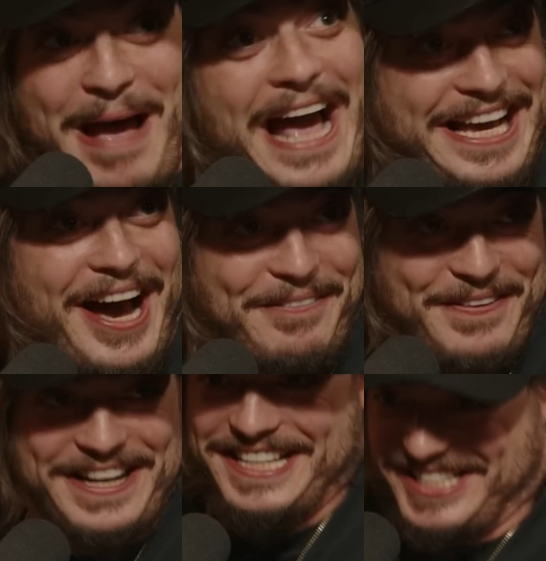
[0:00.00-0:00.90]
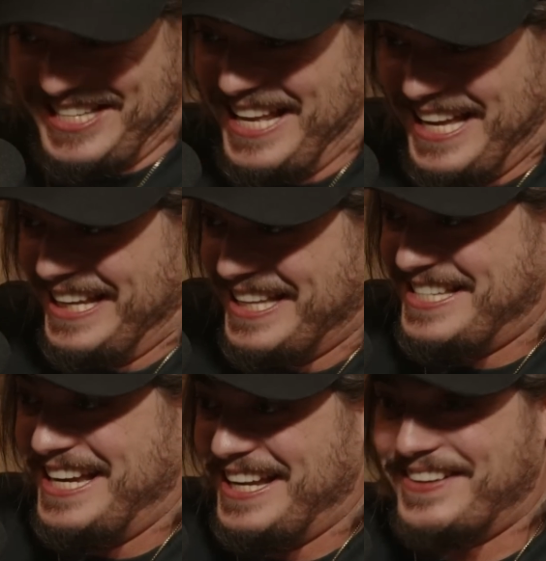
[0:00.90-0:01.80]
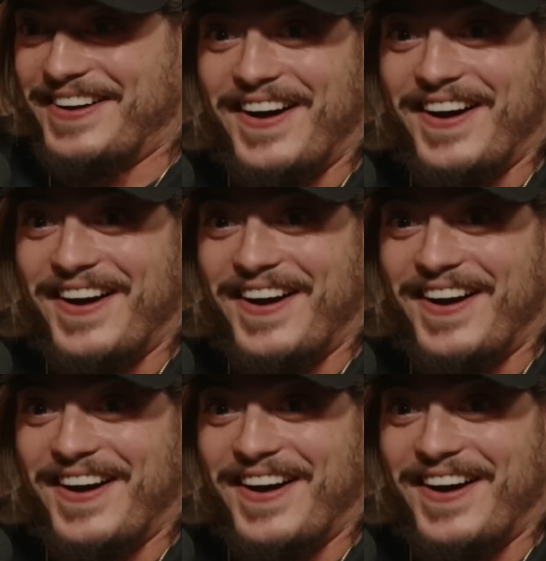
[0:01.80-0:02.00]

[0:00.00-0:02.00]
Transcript: back up and he's sitting in this heated